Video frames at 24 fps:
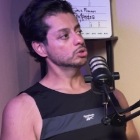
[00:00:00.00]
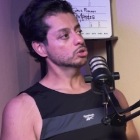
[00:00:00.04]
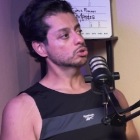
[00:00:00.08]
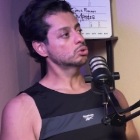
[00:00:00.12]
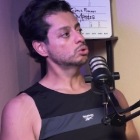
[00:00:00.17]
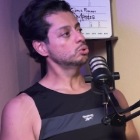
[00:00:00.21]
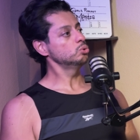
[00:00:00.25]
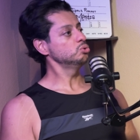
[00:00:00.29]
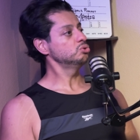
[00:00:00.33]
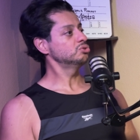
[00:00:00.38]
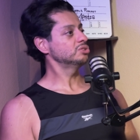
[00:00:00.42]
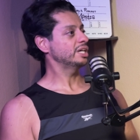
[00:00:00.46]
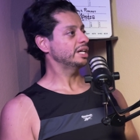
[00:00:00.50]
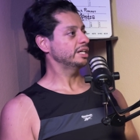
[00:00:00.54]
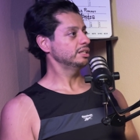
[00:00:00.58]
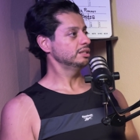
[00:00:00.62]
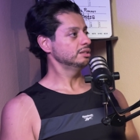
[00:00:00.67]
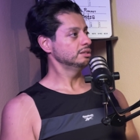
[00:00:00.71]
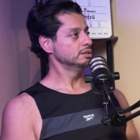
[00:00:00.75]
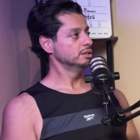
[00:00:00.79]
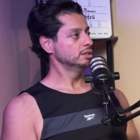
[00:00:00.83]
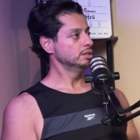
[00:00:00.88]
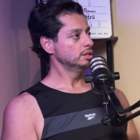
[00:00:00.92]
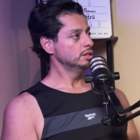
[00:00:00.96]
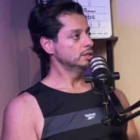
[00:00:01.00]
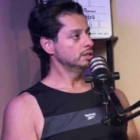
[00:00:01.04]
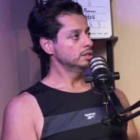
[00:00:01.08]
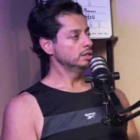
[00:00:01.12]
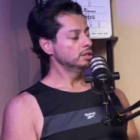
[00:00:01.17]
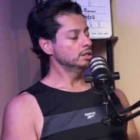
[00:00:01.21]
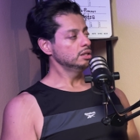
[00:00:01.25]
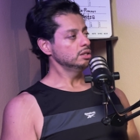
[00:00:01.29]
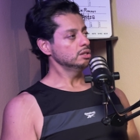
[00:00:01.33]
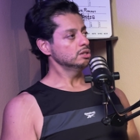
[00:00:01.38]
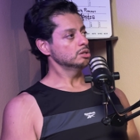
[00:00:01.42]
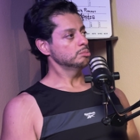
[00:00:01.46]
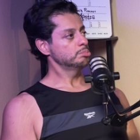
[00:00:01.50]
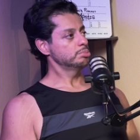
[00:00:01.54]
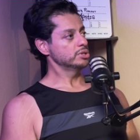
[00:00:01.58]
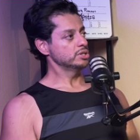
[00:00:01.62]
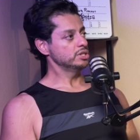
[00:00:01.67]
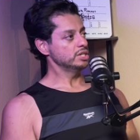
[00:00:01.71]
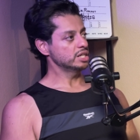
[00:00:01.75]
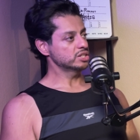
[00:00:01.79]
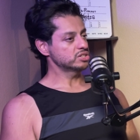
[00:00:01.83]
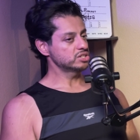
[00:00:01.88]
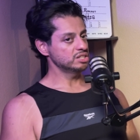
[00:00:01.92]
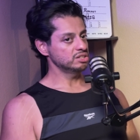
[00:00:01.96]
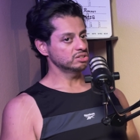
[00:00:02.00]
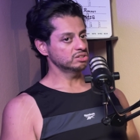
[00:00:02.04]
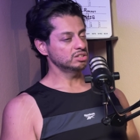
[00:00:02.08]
crew side, the production.